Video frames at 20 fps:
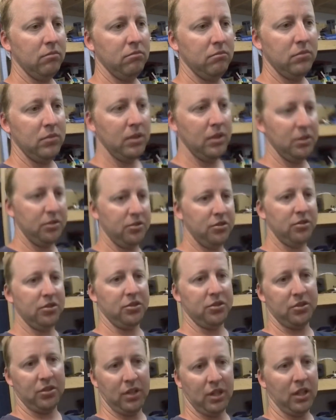this is
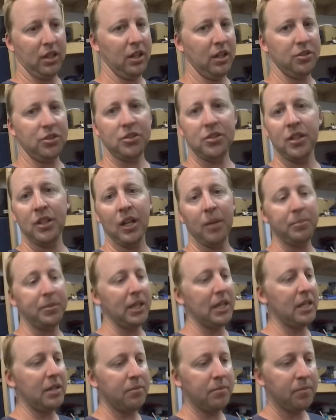just an
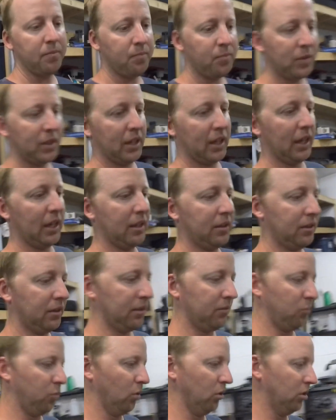update, and
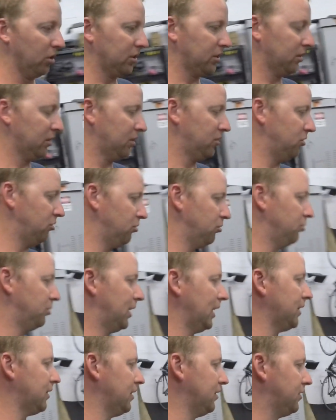we'll look to
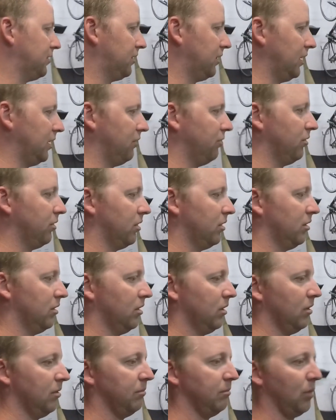get this thing
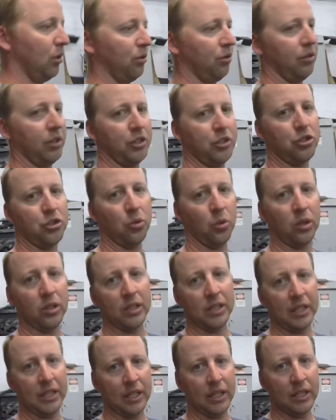motoring
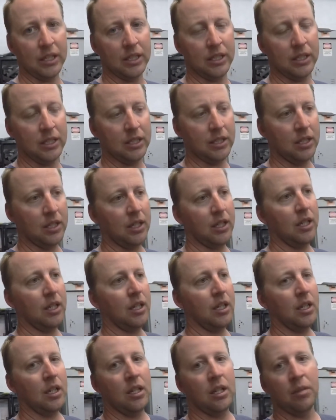shortly.
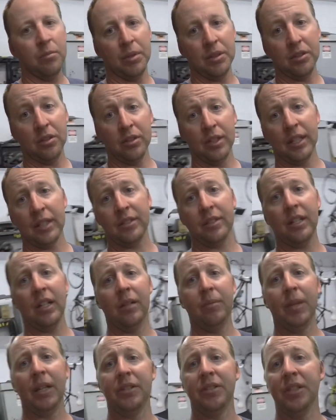But till next
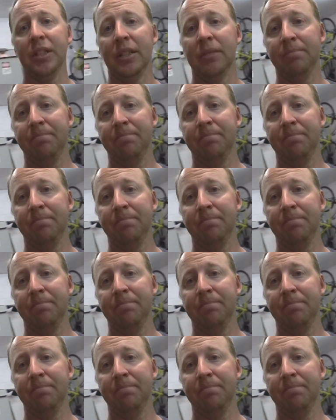time, that's it.